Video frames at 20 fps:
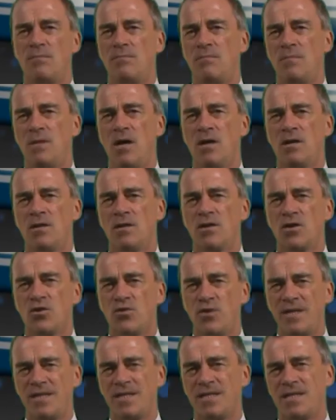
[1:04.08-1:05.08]
Merkel
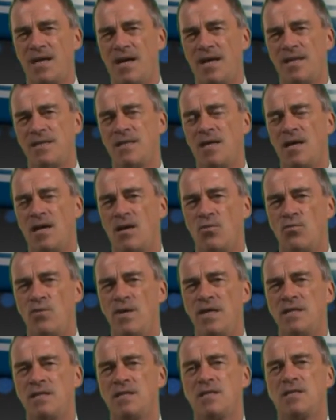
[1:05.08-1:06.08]
criticized
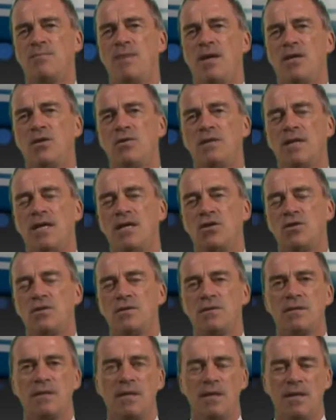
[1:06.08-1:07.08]
recent
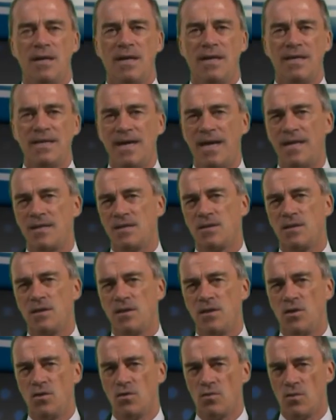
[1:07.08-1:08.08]
speculations against the
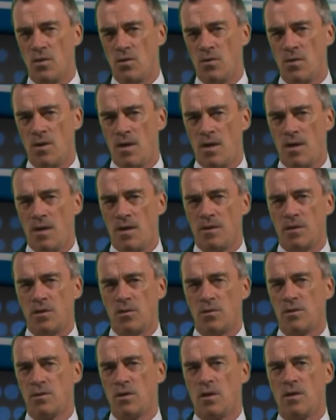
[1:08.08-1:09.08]
euro. The
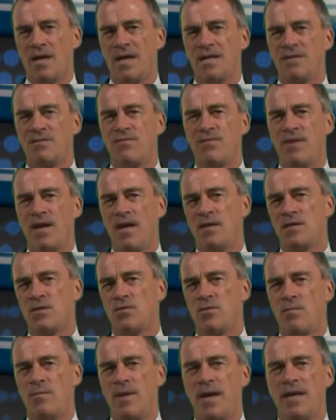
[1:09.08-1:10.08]
euro dollar has failed
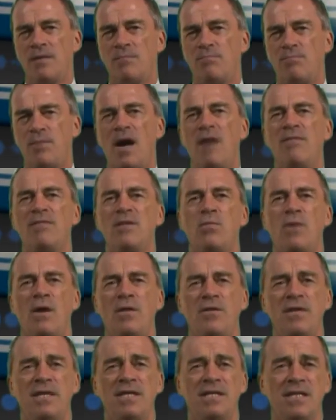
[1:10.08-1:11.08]
to remain above the
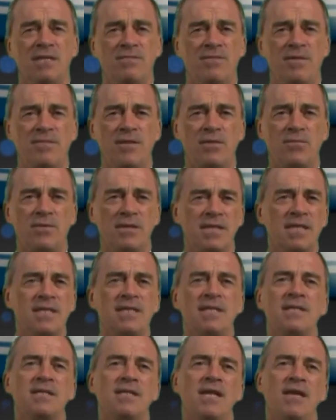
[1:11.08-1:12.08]
136.50
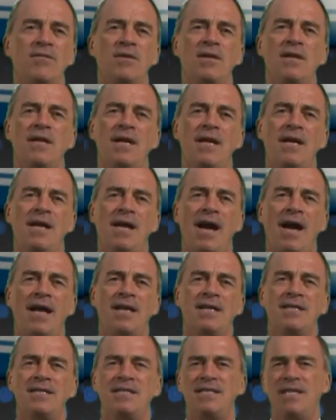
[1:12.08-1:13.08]
resistance level, and
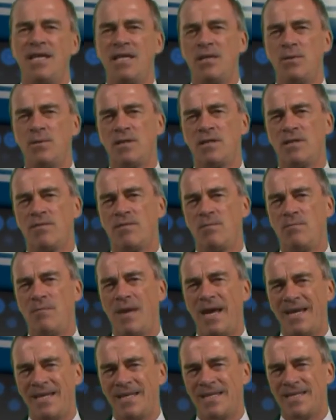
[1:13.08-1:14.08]
a continuance of the
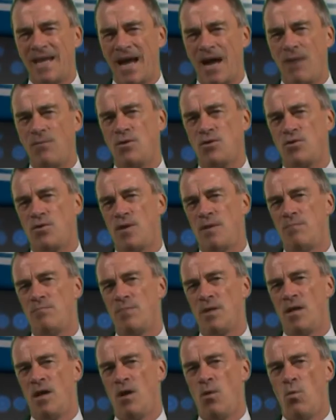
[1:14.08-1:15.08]
main downtrend
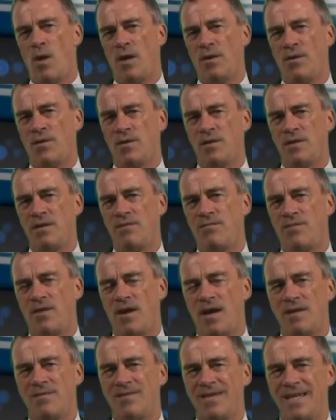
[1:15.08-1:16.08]
below
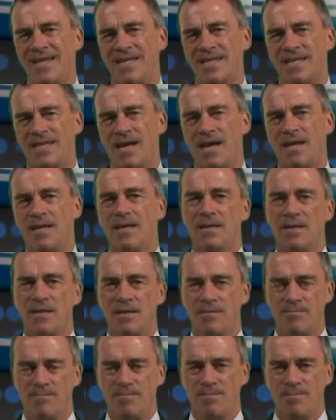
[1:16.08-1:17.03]
135 is likely.